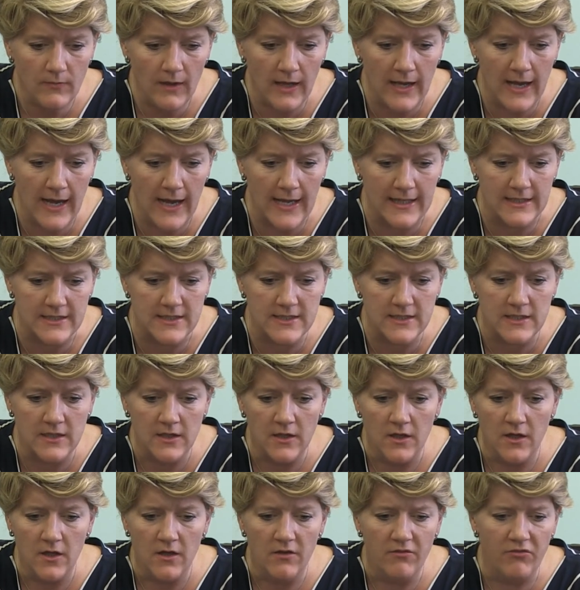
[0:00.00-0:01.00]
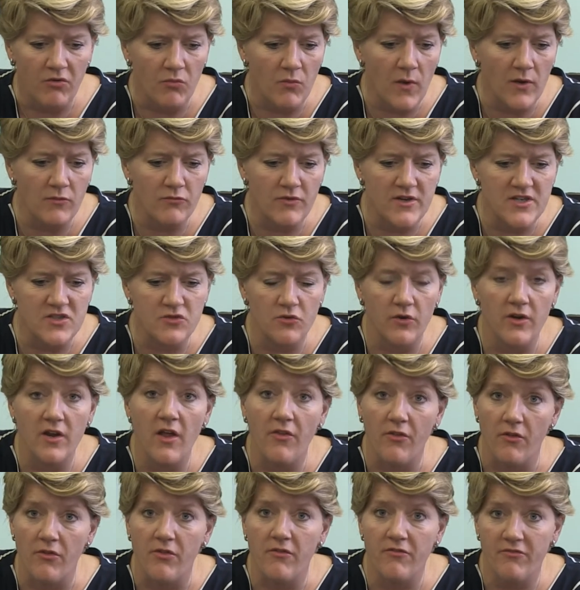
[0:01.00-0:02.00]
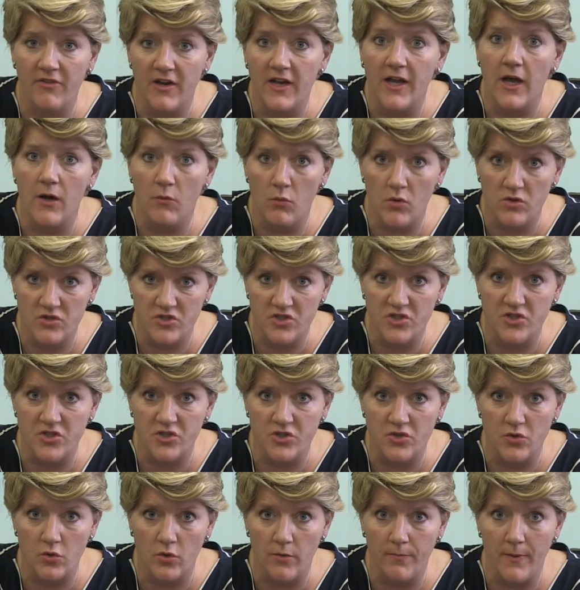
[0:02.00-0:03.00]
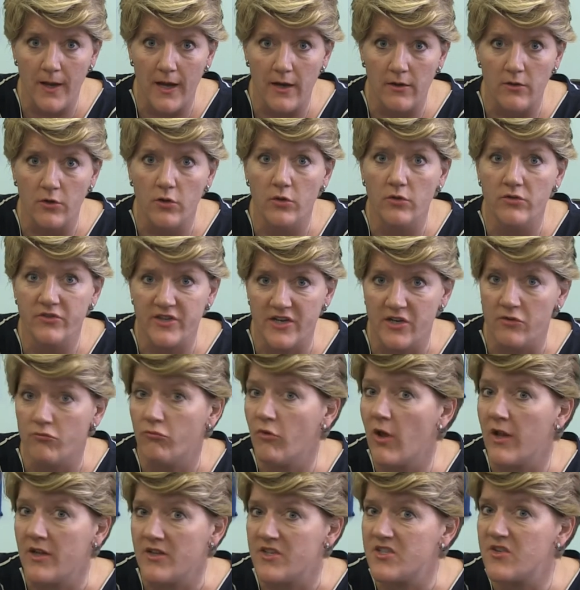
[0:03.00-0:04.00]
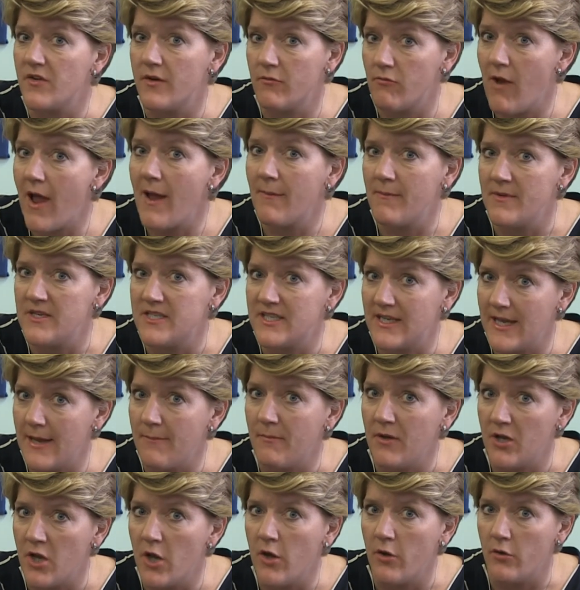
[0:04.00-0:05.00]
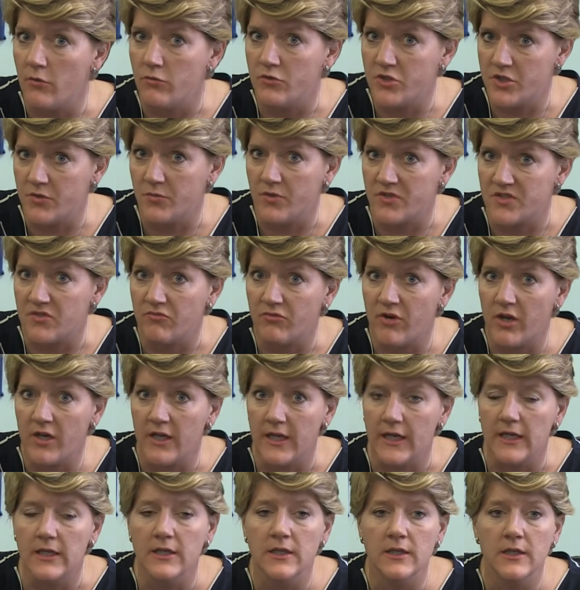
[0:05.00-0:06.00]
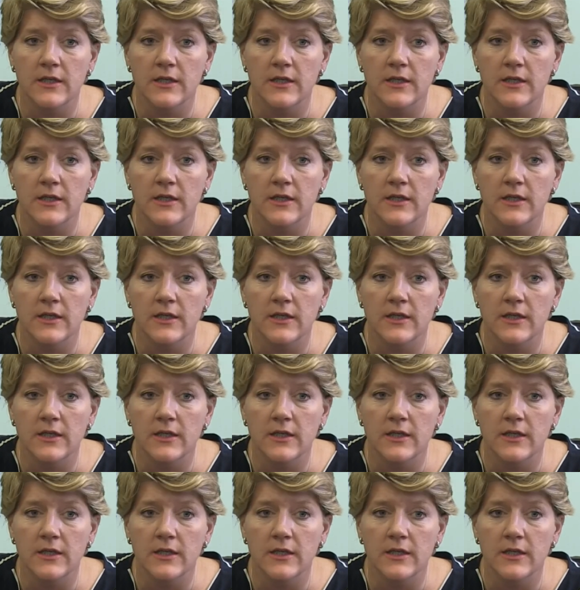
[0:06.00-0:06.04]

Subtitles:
And for one reason or another, the filly I wanted to talk about didn't run, so he rang me to let me know she wasn't running.